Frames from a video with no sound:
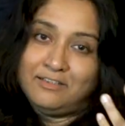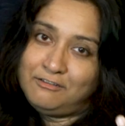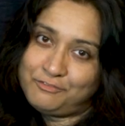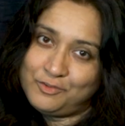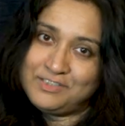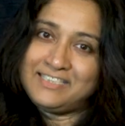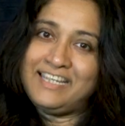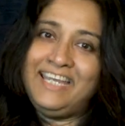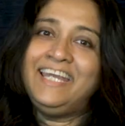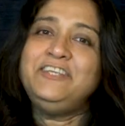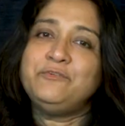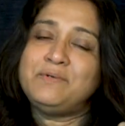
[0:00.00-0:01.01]
Of course,
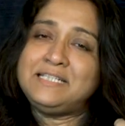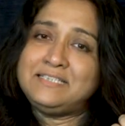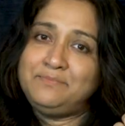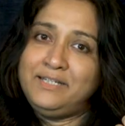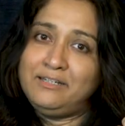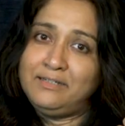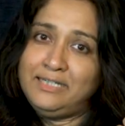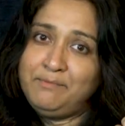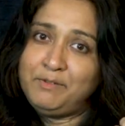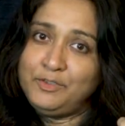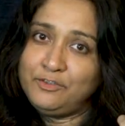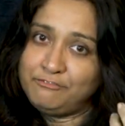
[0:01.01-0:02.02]
again, you must be
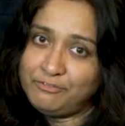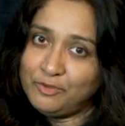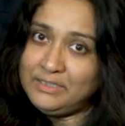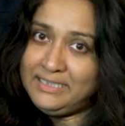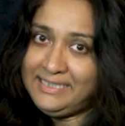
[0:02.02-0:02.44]
able to afford